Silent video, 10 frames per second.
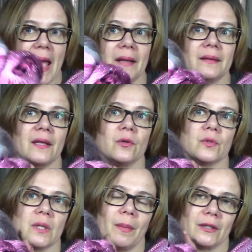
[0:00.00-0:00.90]
and I
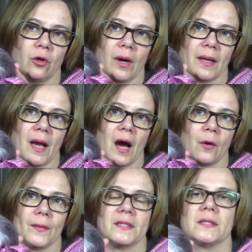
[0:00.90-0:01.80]
use the Madonna
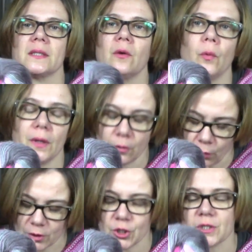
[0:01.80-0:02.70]
yarn which is
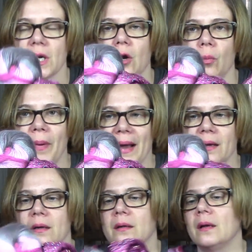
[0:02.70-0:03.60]
which is
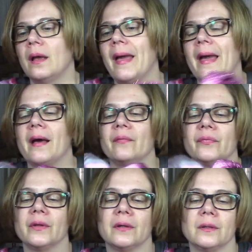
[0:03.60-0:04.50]
opaque
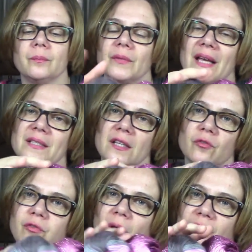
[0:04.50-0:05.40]
and uh, nice
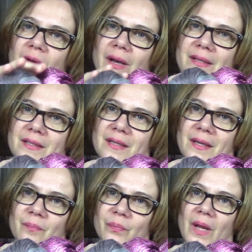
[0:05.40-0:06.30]
and fluffy, let's
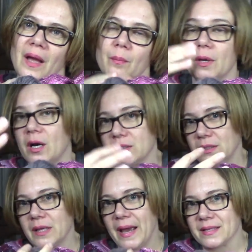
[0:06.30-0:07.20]
say, because
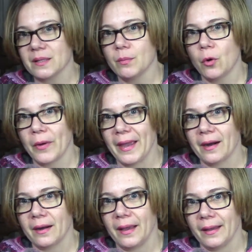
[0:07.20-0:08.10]
it has the
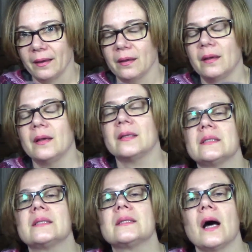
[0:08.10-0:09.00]
mohair in.
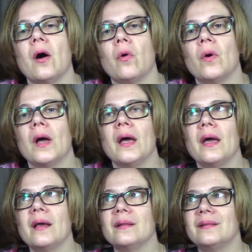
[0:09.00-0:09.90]
So
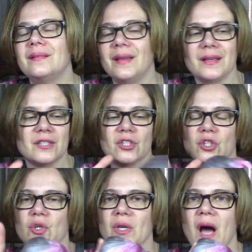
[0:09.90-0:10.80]
these
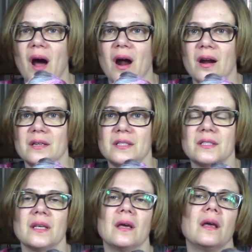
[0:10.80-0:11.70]
two
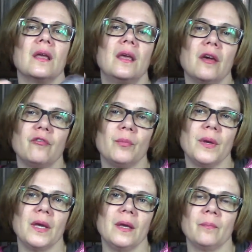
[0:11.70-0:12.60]
yarns give
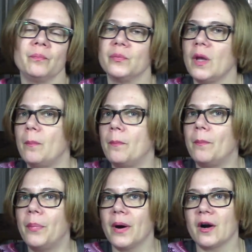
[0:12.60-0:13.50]
me the
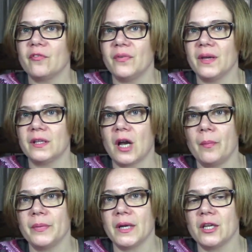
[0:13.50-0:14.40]
perfect
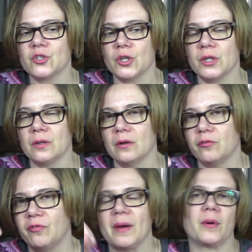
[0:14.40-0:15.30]
combination
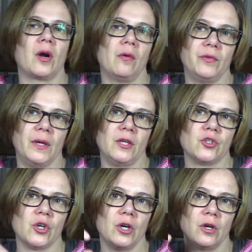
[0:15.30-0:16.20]
of fiber
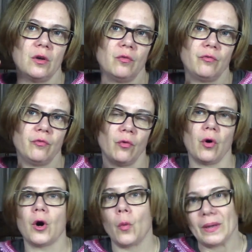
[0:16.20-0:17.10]
combination
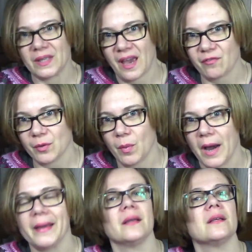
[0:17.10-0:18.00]
for what I have in
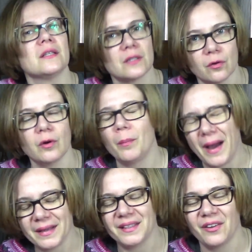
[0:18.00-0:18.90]
mind. So uh,
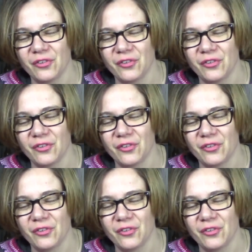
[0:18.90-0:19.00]
mind.